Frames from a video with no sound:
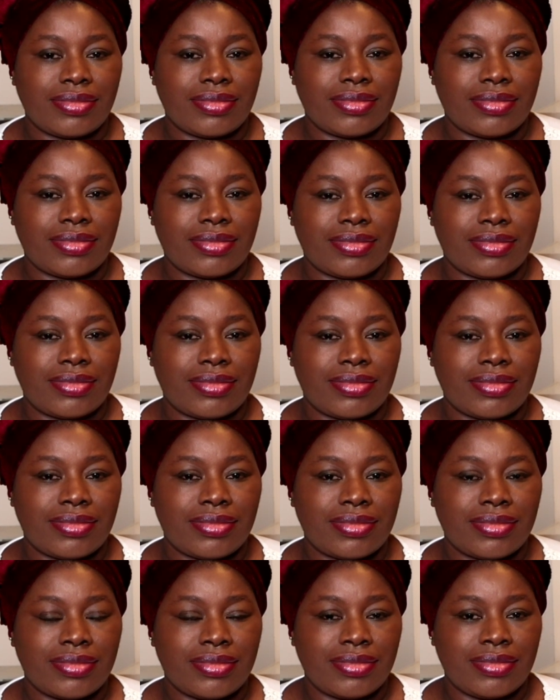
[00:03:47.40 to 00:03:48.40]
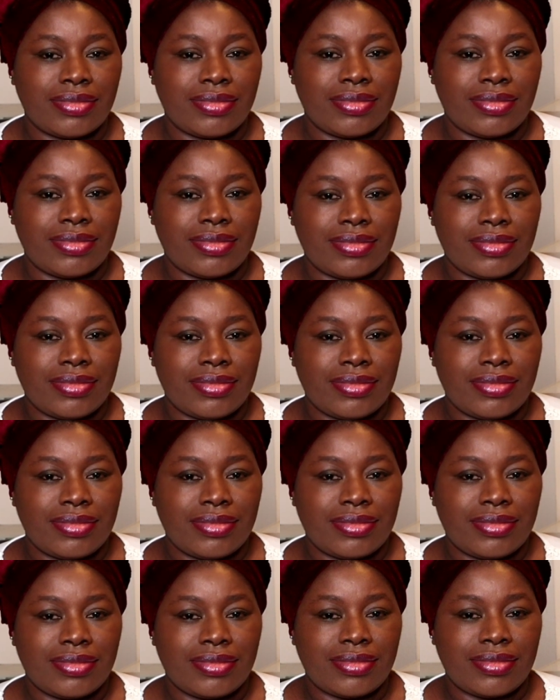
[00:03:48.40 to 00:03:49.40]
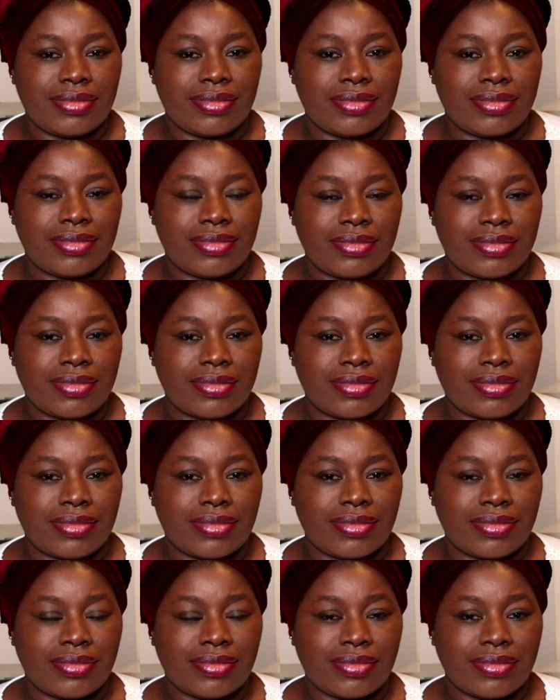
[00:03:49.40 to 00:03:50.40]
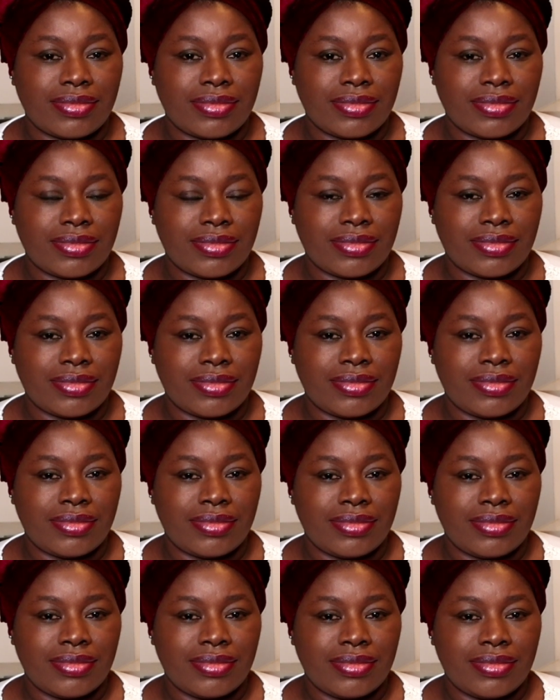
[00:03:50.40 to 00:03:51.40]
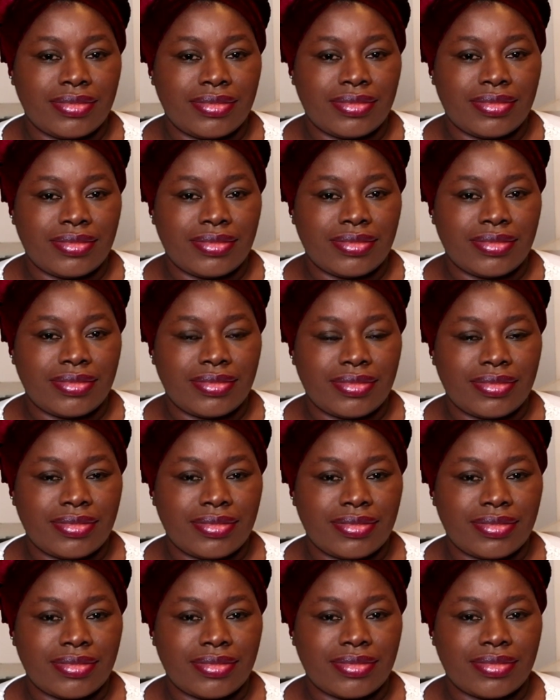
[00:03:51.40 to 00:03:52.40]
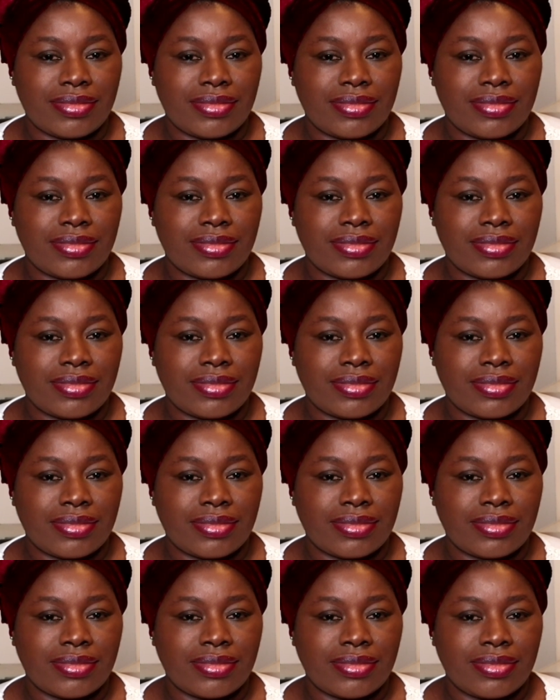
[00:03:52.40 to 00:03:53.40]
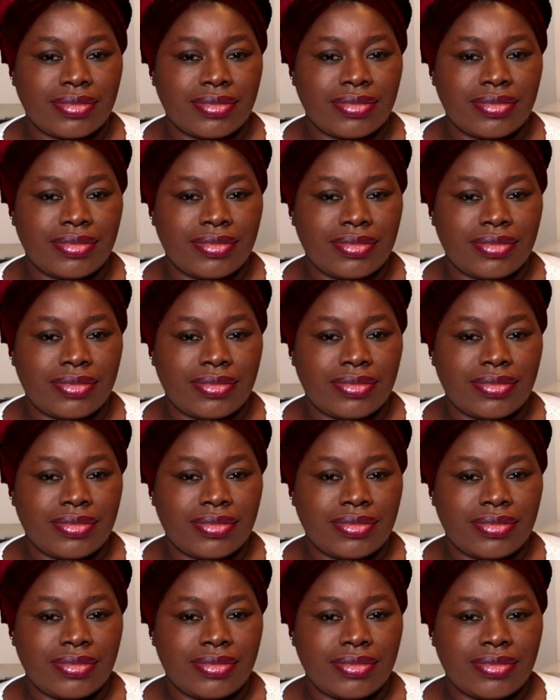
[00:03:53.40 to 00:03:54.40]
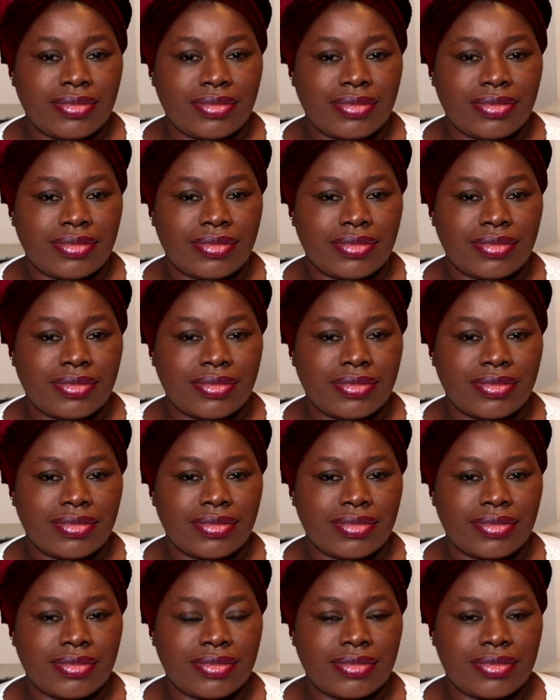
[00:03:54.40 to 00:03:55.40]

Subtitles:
This person isn't speaking.